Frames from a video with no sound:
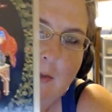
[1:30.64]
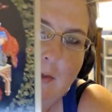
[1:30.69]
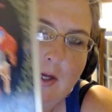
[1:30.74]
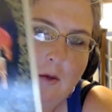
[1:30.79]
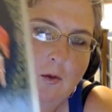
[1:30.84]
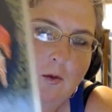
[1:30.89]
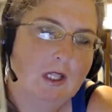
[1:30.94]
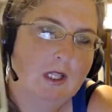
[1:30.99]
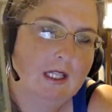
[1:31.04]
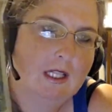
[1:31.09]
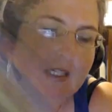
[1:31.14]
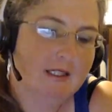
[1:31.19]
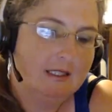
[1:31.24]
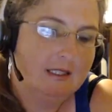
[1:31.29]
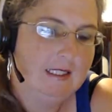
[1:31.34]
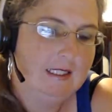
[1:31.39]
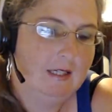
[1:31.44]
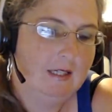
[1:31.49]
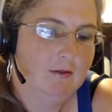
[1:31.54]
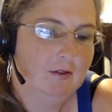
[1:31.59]
is going to be a really
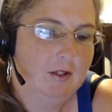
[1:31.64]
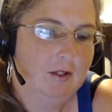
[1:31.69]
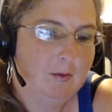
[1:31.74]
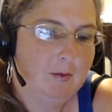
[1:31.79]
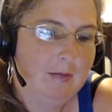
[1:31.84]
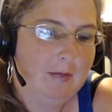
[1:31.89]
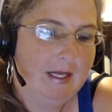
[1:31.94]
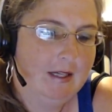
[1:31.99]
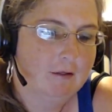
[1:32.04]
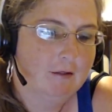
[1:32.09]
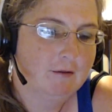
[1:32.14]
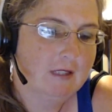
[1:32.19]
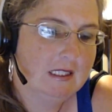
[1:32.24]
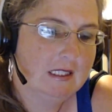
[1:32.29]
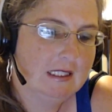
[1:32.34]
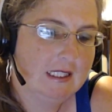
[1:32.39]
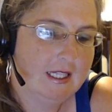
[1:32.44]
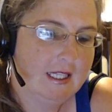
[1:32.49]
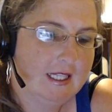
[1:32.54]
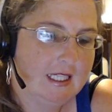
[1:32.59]
good day for you to
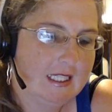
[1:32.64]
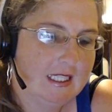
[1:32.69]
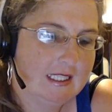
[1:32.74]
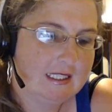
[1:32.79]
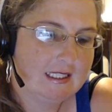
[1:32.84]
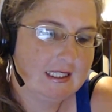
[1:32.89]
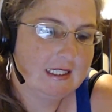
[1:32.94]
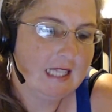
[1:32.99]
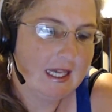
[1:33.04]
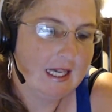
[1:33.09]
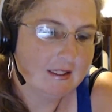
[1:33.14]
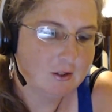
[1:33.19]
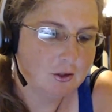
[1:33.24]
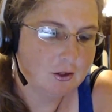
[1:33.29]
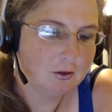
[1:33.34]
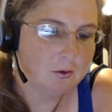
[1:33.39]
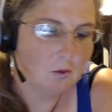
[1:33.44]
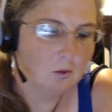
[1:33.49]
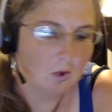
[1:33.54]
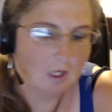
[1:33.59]
manifest the things
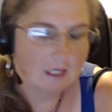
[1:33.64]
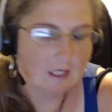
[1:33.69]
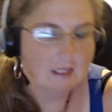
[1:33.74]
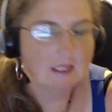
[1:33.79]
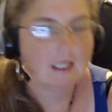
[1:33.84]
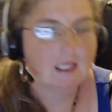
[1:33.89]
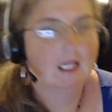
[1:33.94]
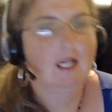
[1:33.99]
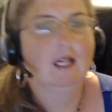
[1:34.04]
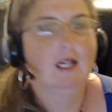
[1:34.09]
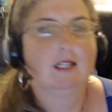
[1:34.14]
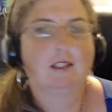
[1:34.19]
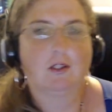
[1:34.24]
that you want.